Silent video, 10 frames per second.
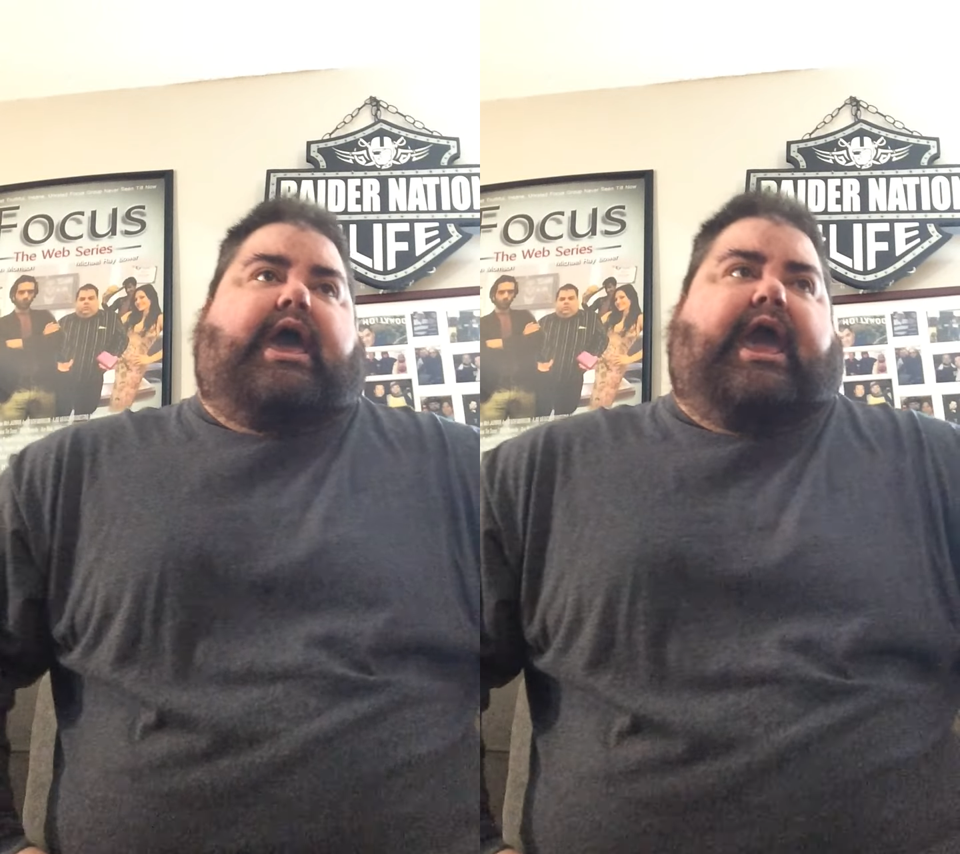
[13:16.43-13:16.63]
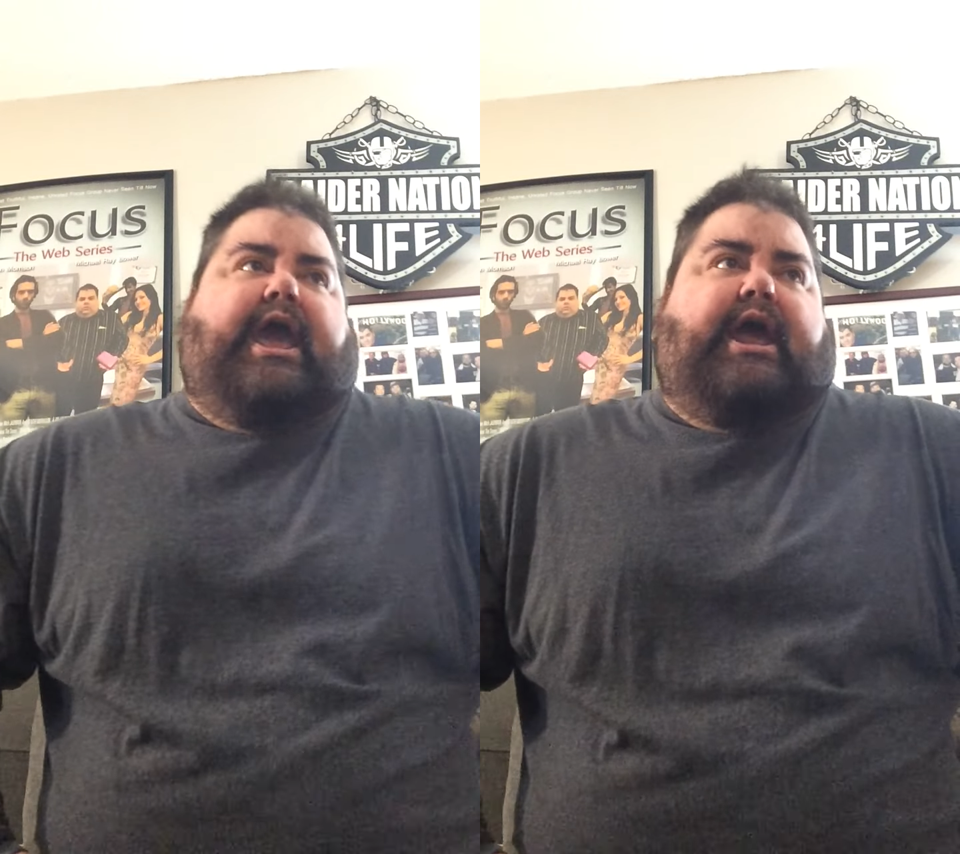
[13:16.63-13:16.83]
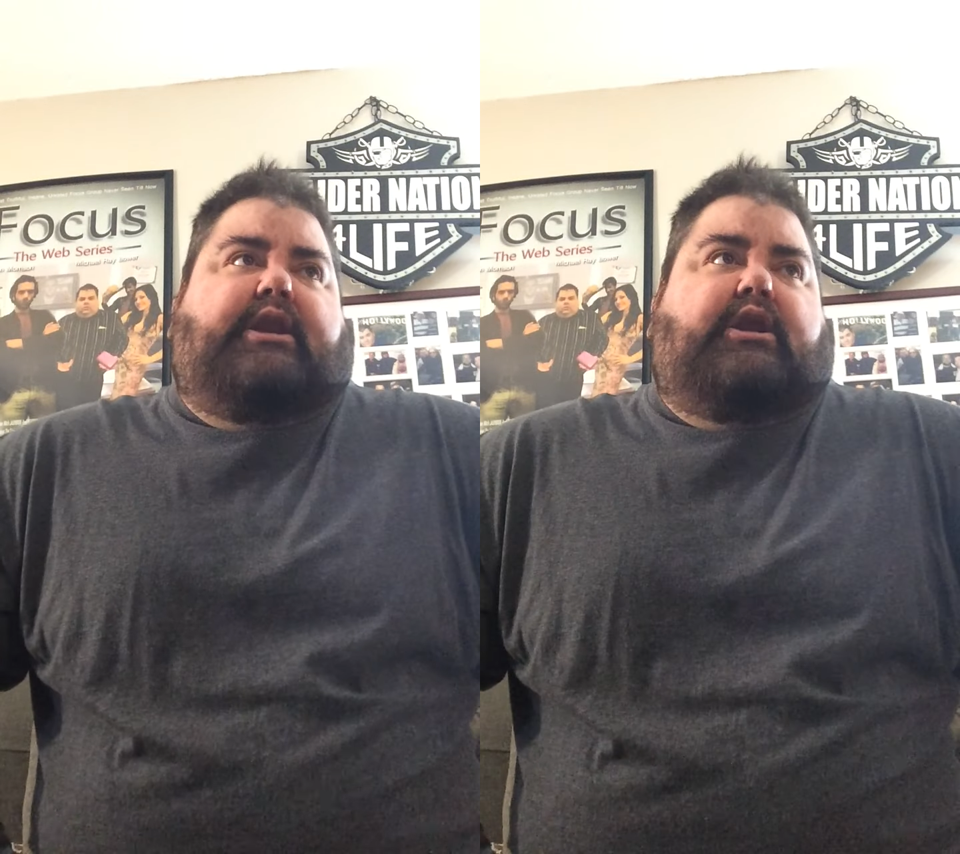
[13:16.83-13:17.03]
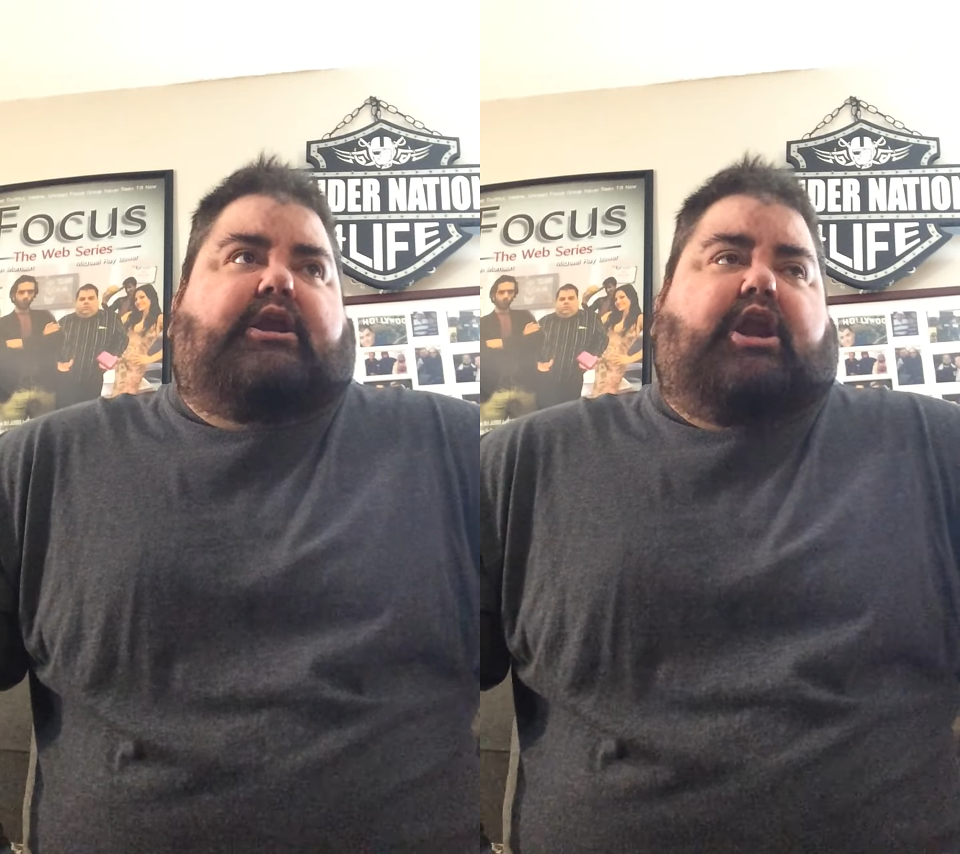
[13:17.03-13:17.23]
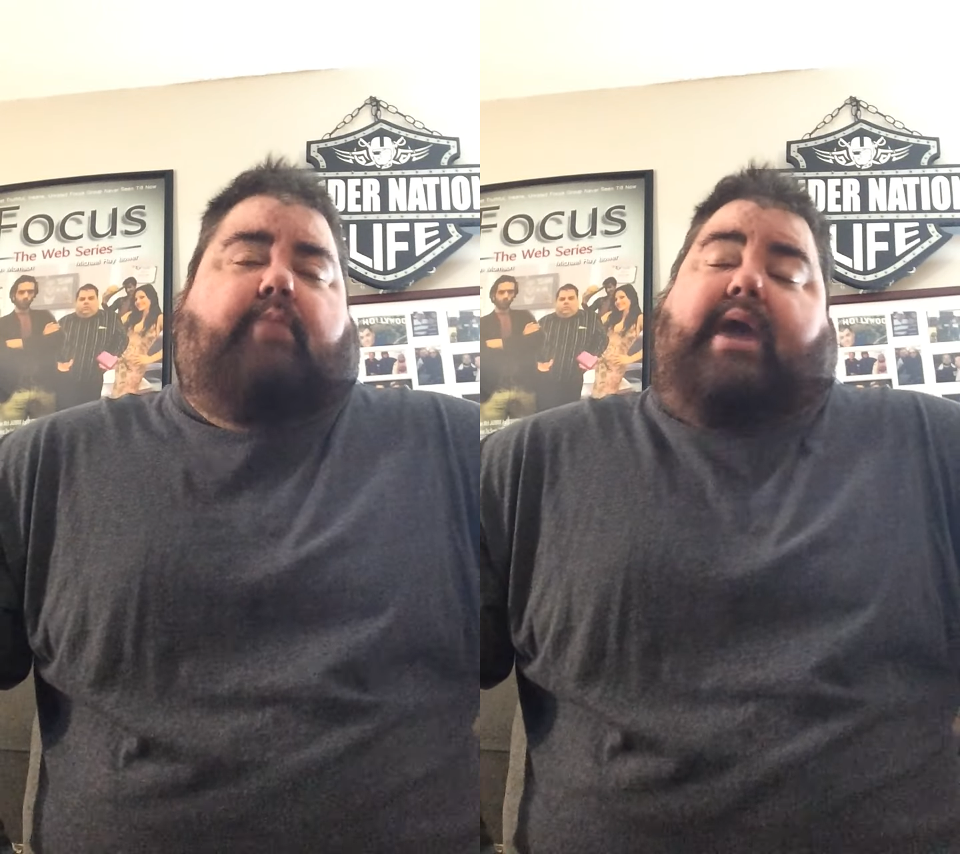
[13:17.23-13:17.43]
And,
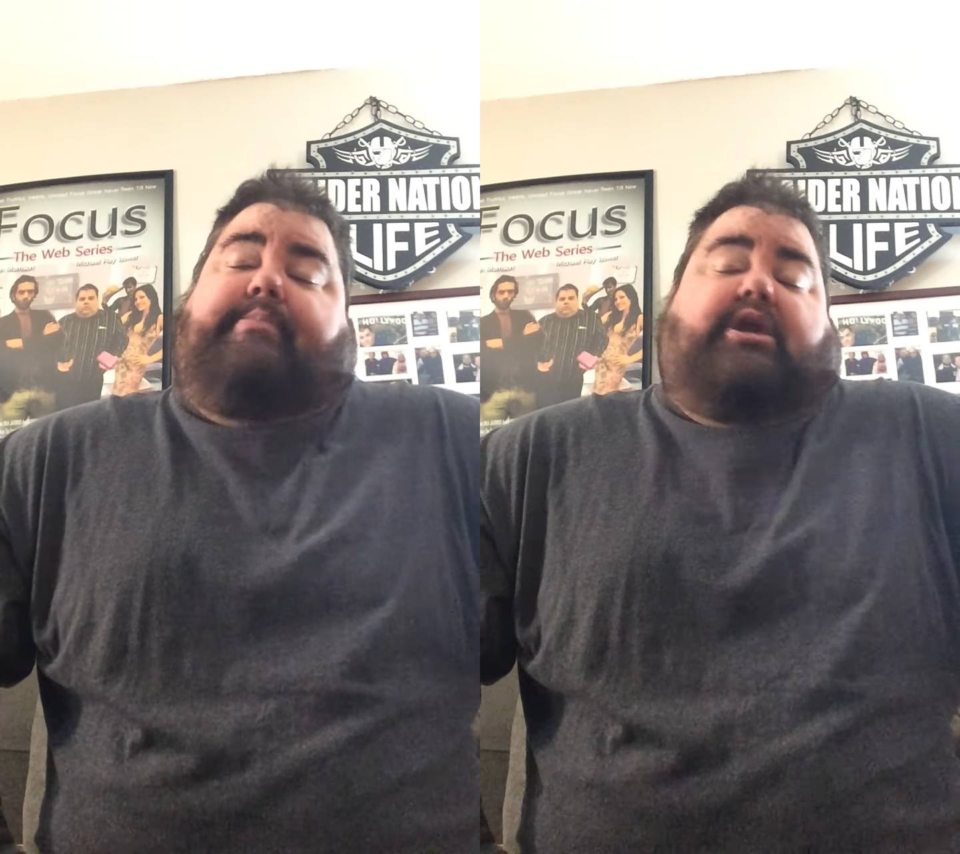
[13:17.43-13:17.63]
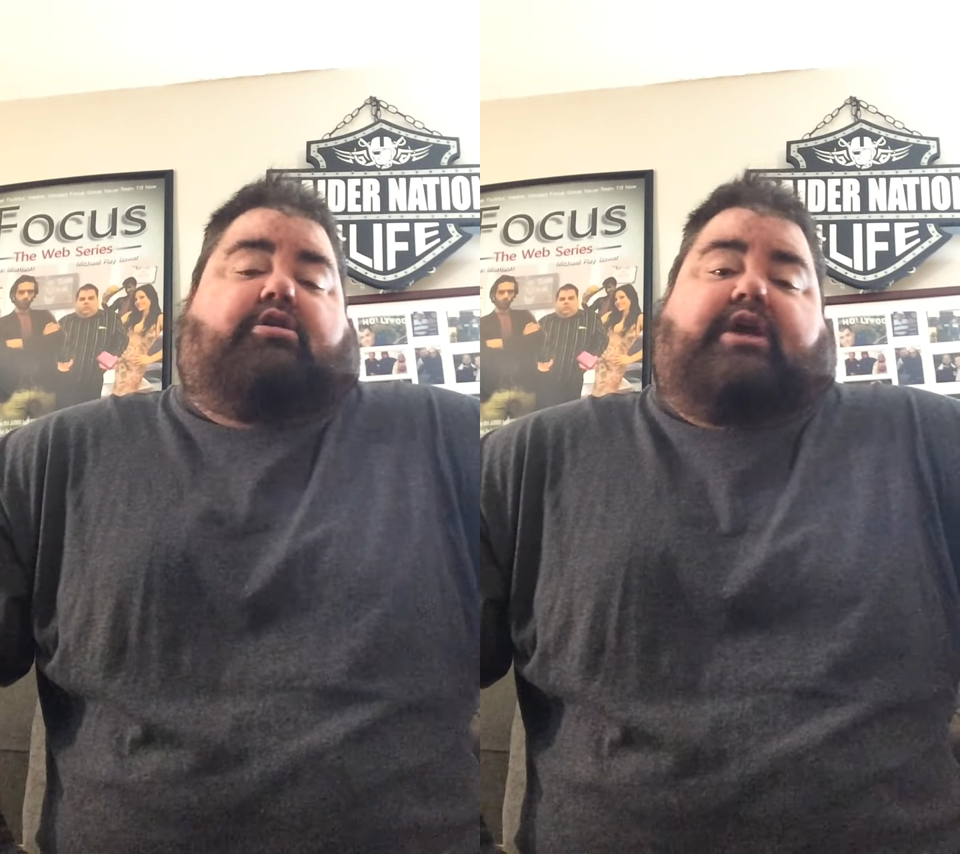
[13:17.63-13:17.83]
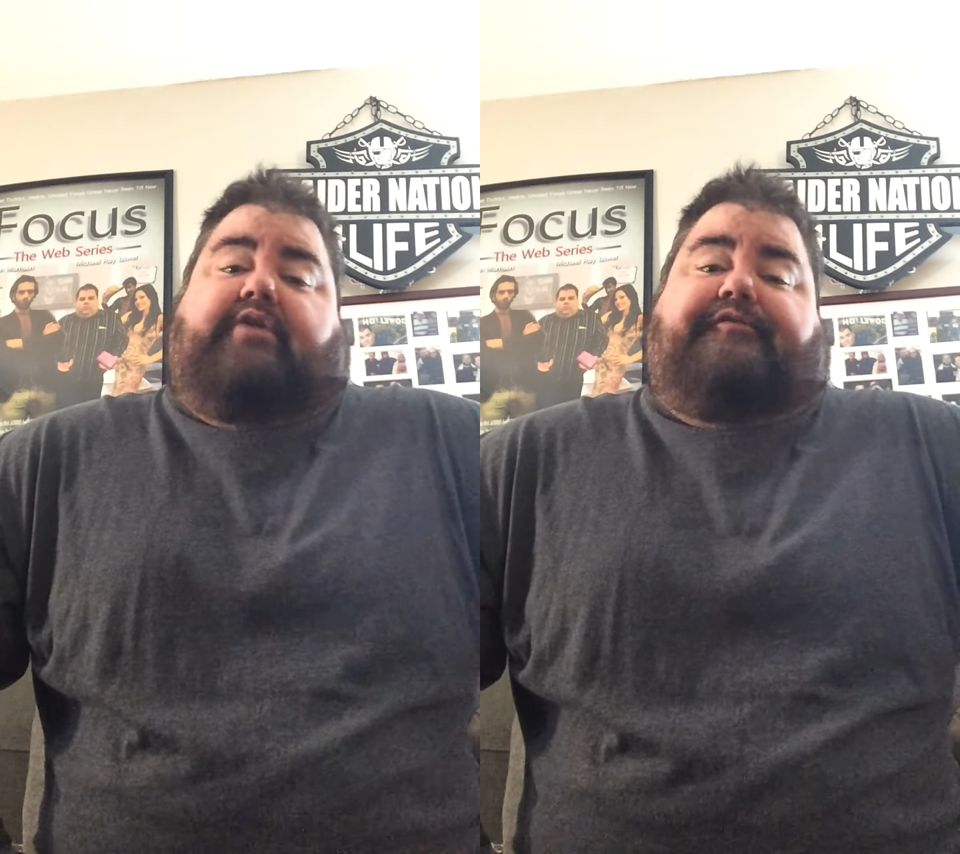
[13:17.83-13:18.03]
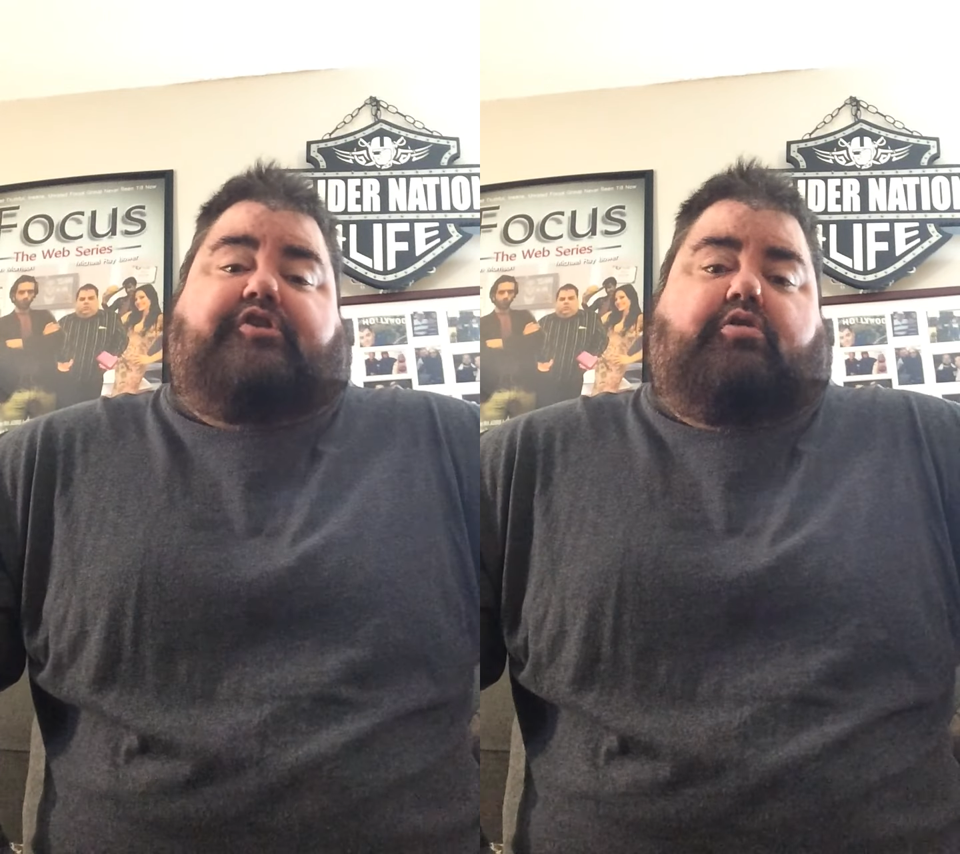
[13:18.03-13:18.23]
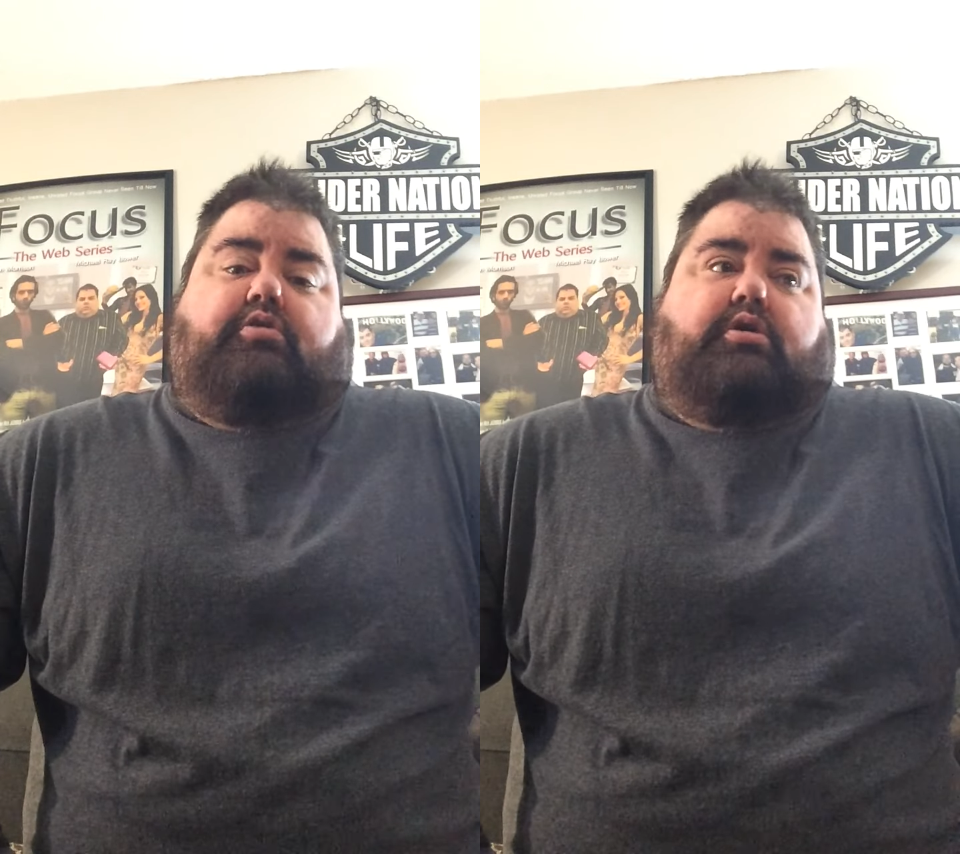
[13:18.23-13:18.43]
you know, maybe it'll get a
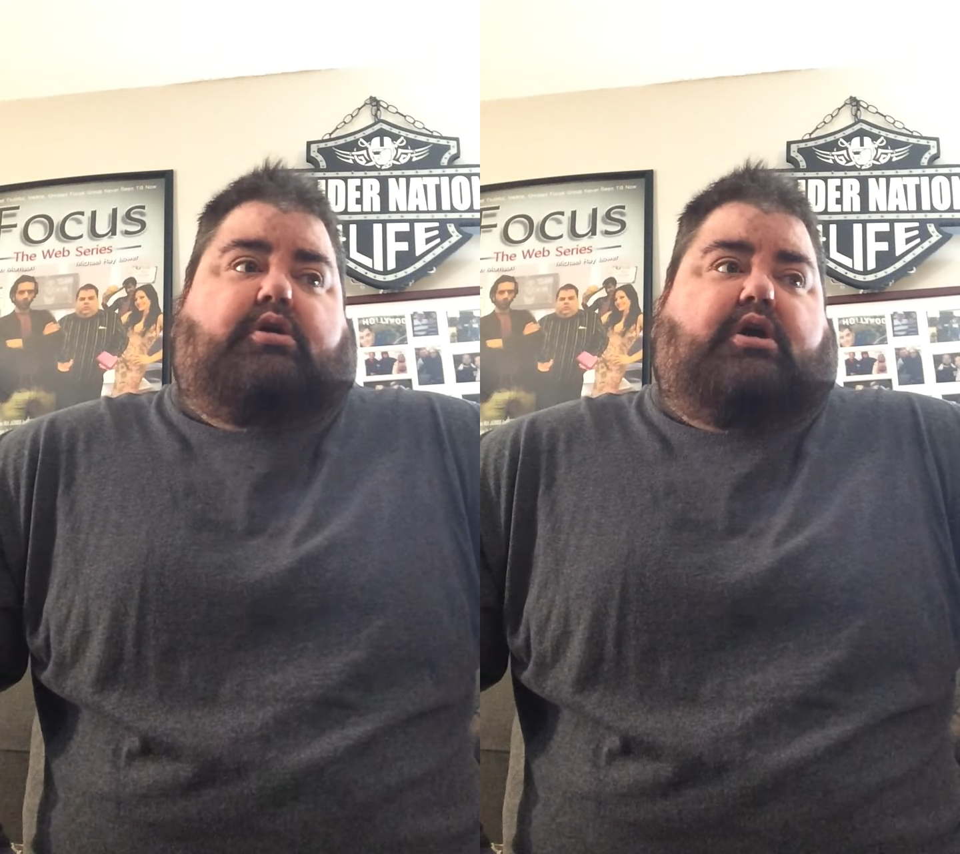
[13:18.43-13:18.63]
few